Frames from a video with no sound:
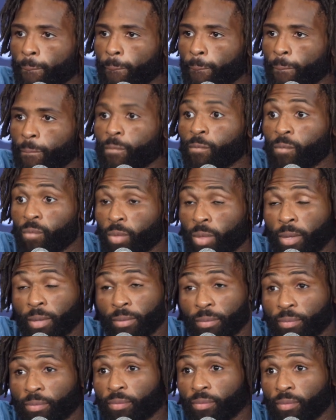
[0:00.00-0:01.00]
and what do you think
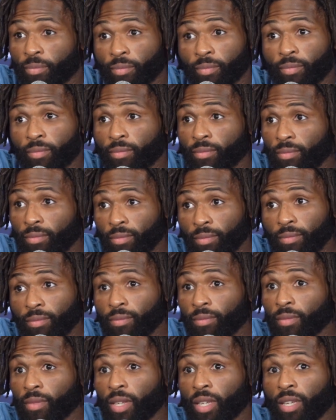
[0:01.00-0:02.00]
that's helped change your game and
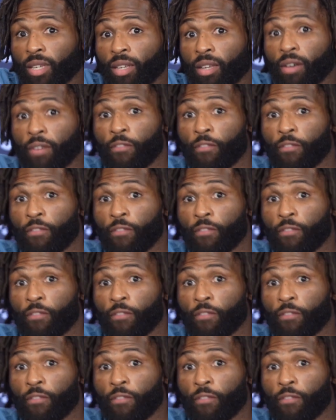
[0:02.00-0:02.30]
evolve it?